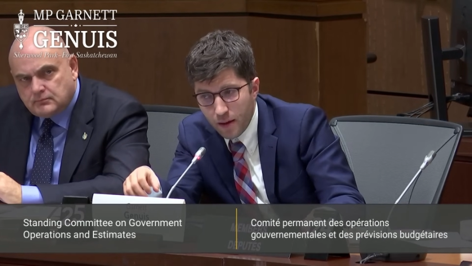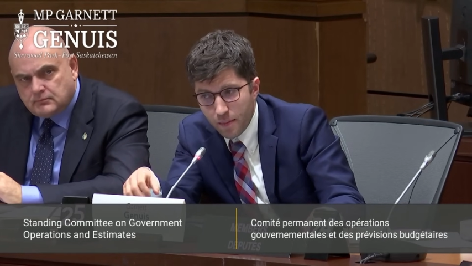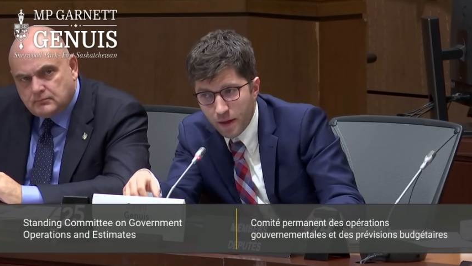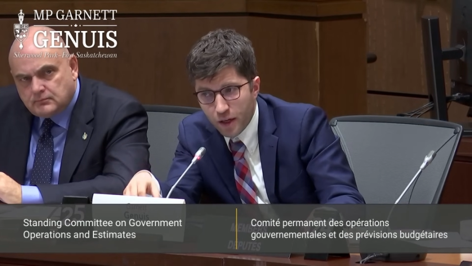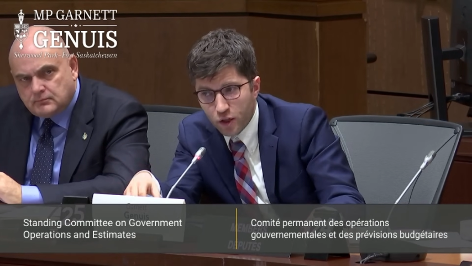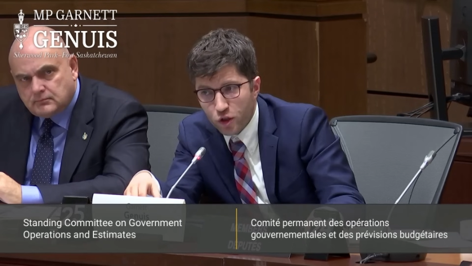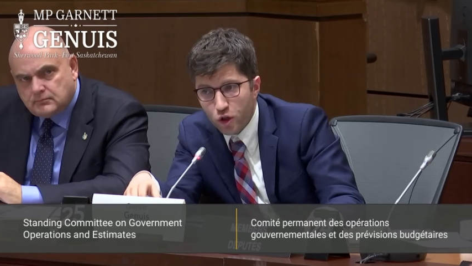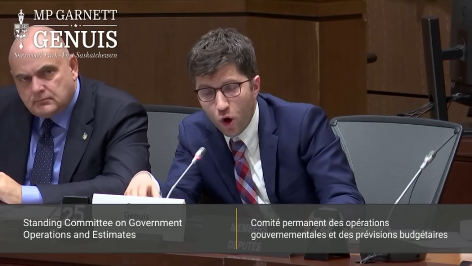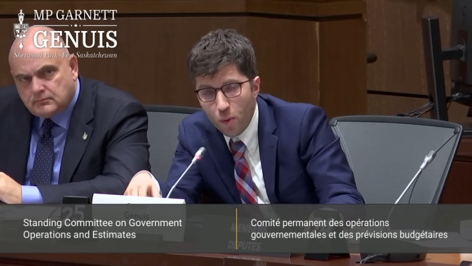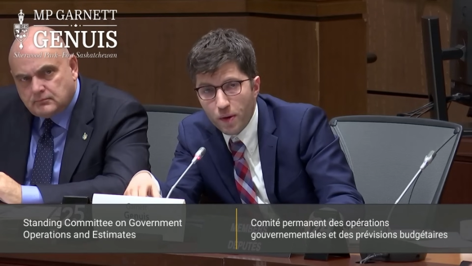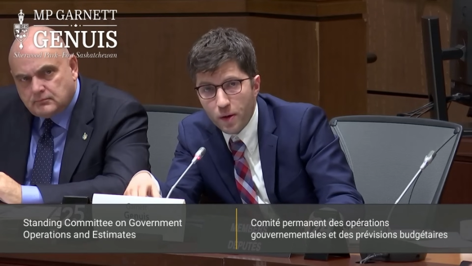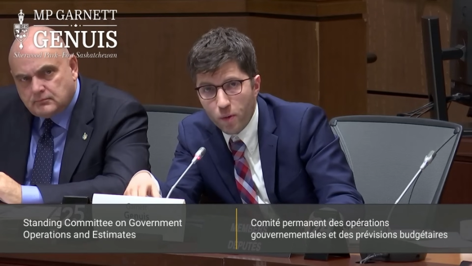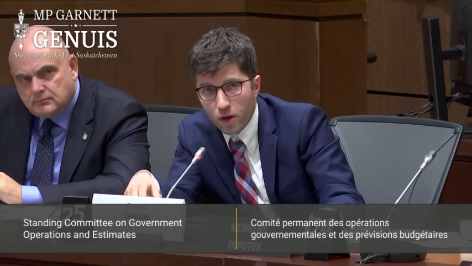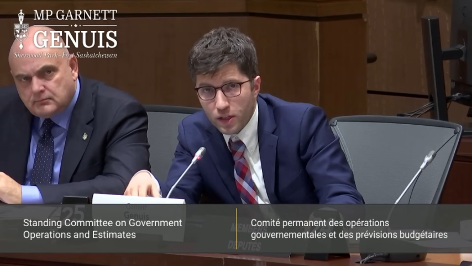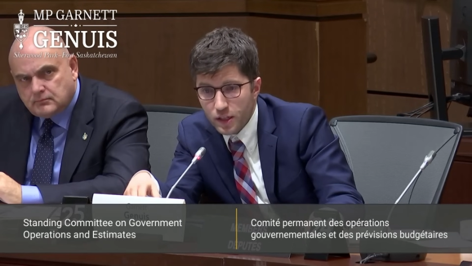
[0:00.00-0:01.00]
Speaker 1: because
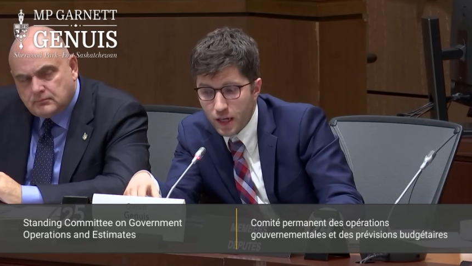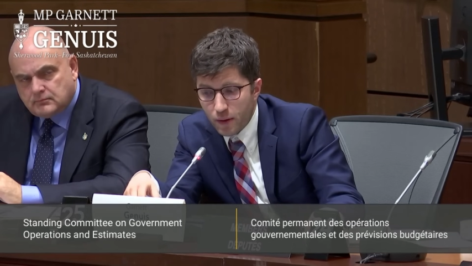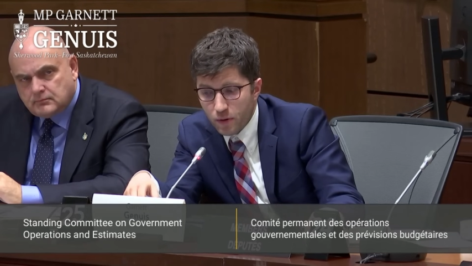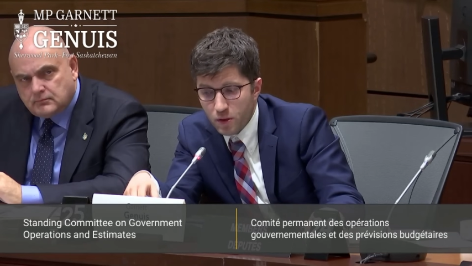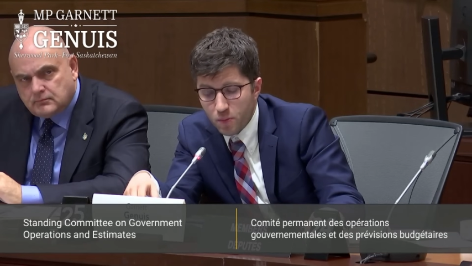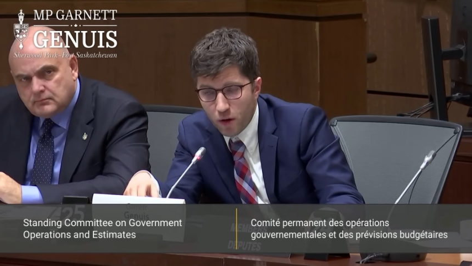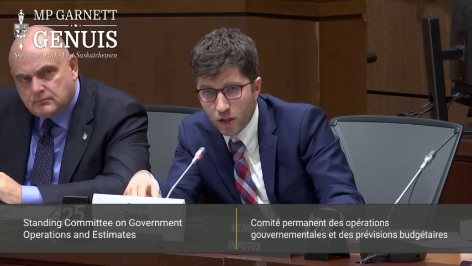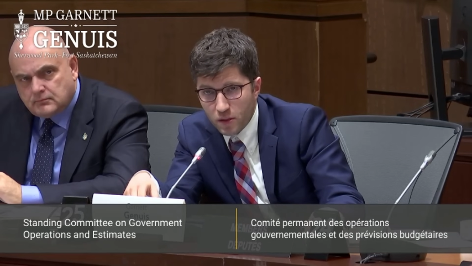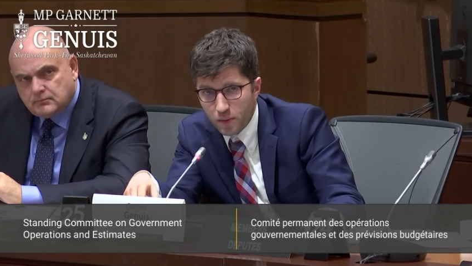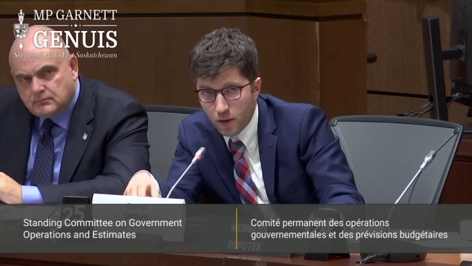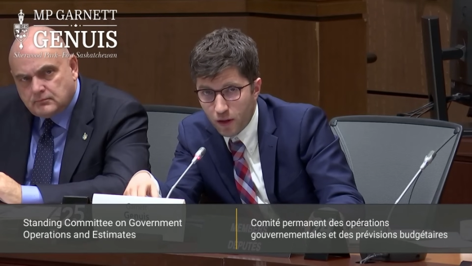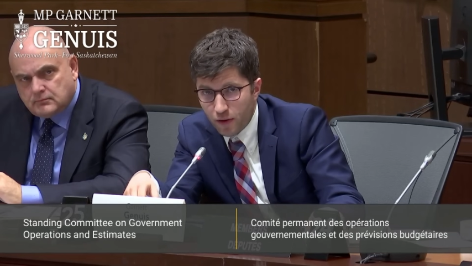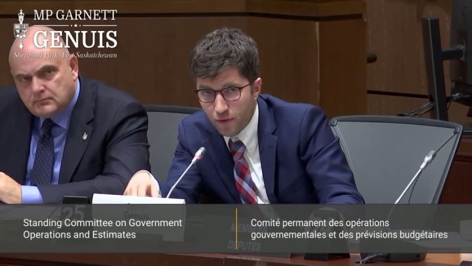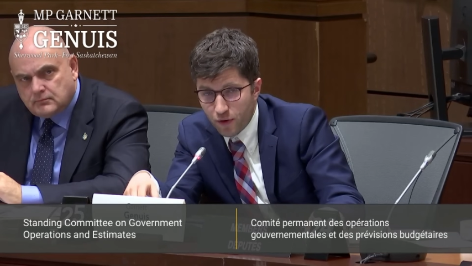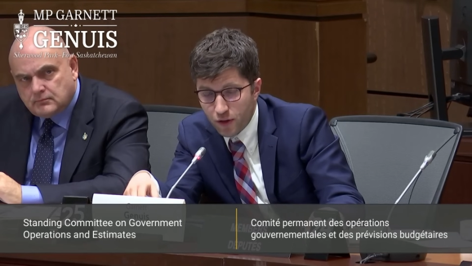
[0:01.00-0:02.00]
nobody wants to take
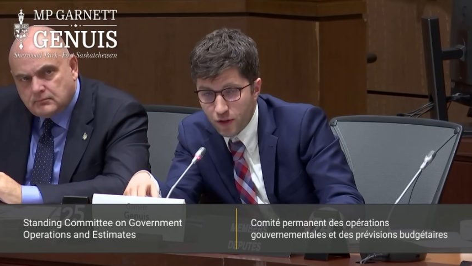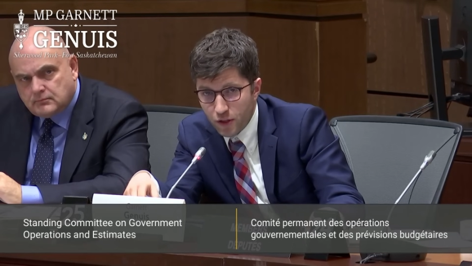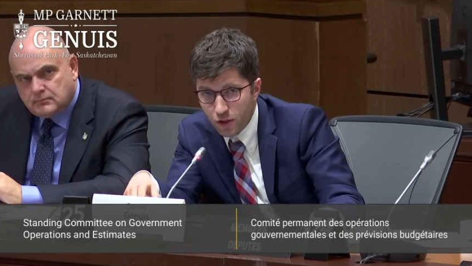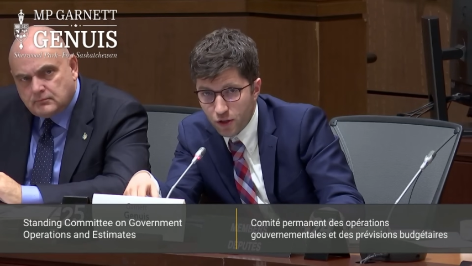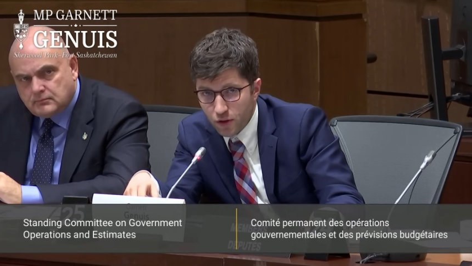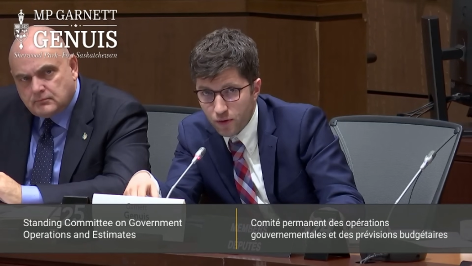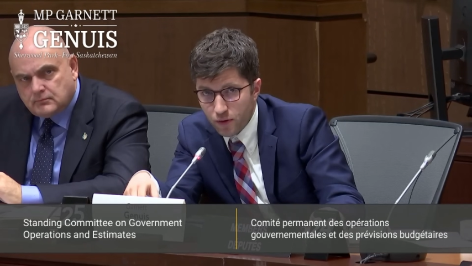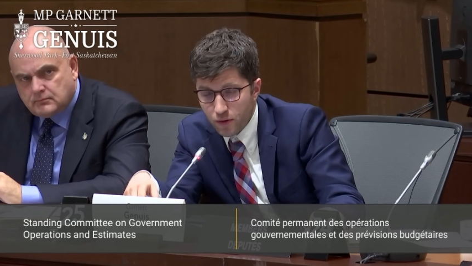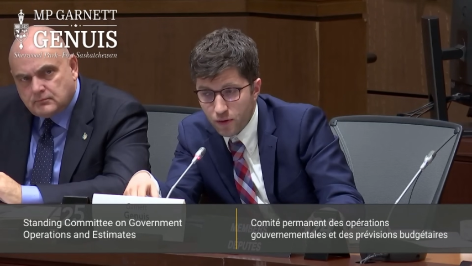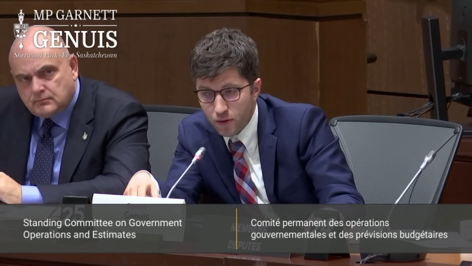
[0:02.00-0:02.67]
responsibility for the decision.